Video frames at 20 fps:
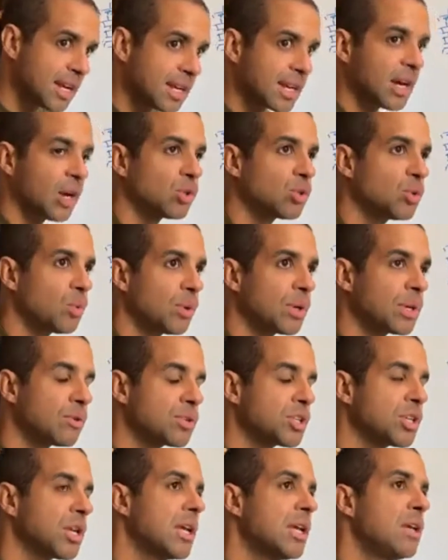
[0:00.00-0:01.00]
goals you want to
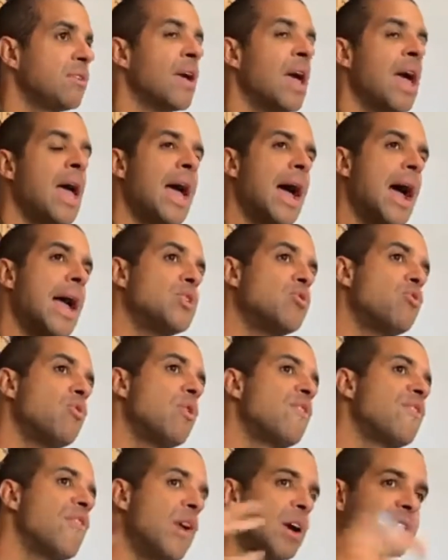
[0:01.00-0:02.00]
achieve and you
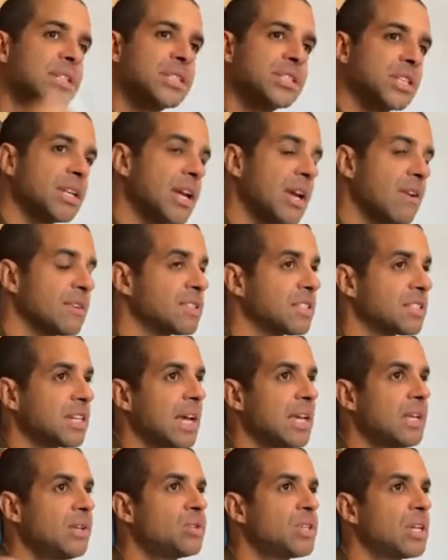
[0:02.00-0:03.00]
reverse engineer it. So
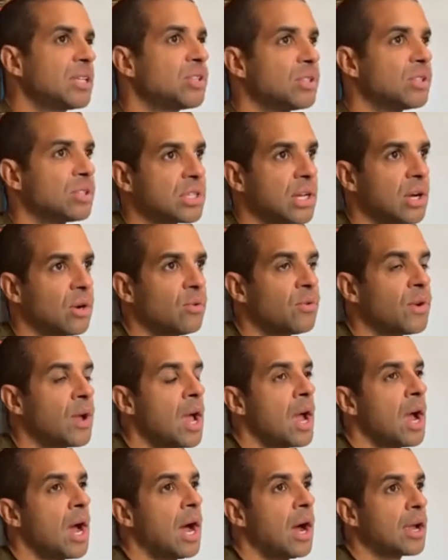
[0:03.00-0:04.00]
say you said to yourself,
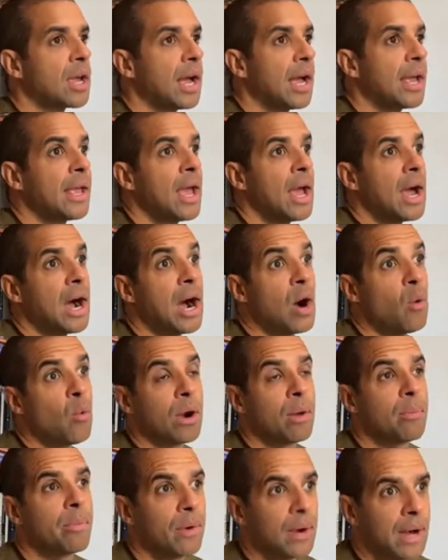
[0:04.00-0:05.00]
okay, I
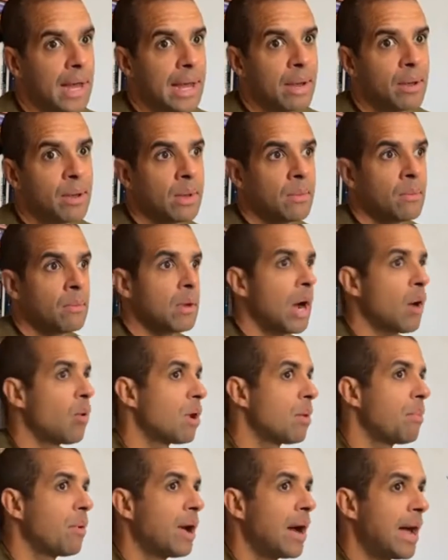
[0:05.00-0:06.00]
want to
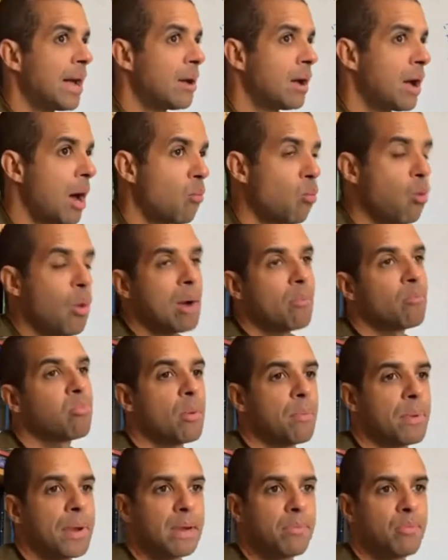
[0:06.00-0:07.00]
buy 1
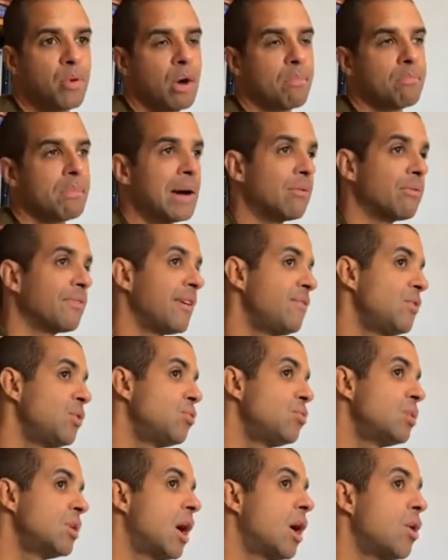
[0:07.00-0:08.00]
property per month. If
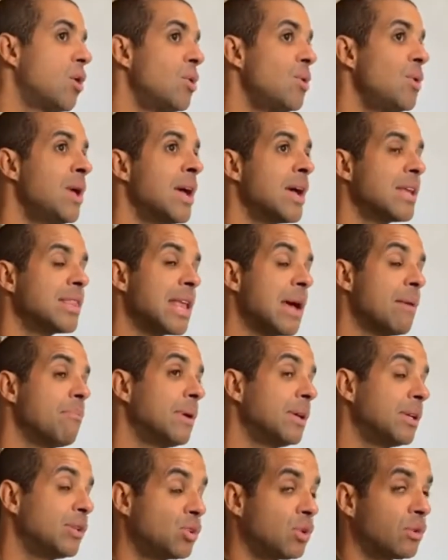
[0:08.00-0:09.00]
you know that
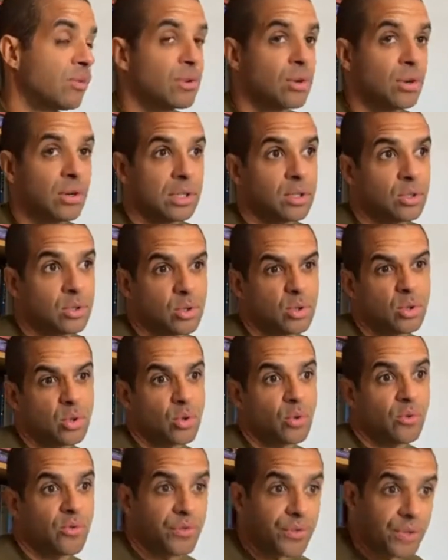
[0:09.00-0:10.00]
means you've got to
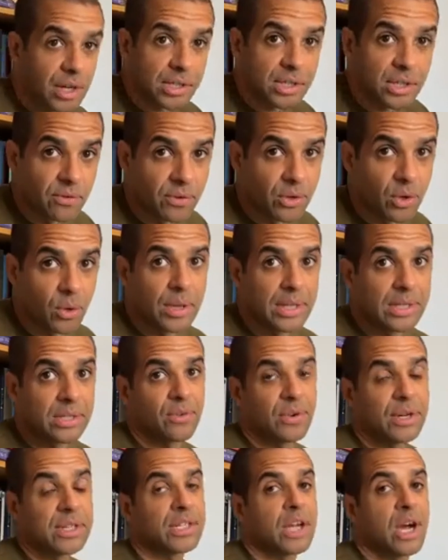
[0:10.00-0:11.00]
do 30 viewings,
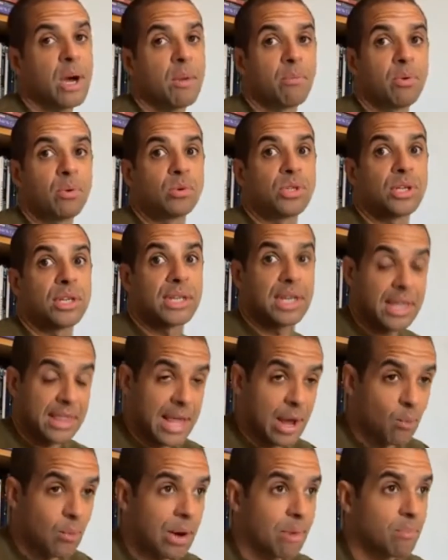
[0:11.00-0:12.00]
for example, to get
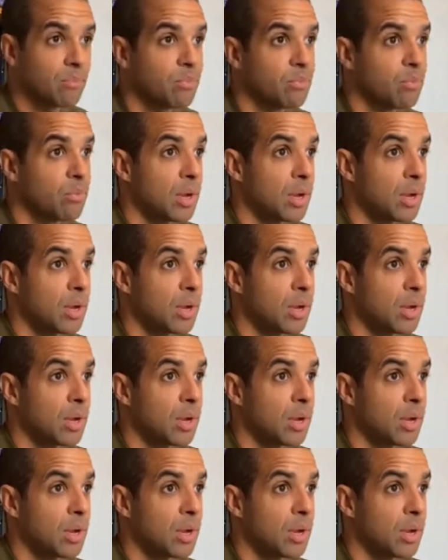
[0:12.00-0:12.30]
that one,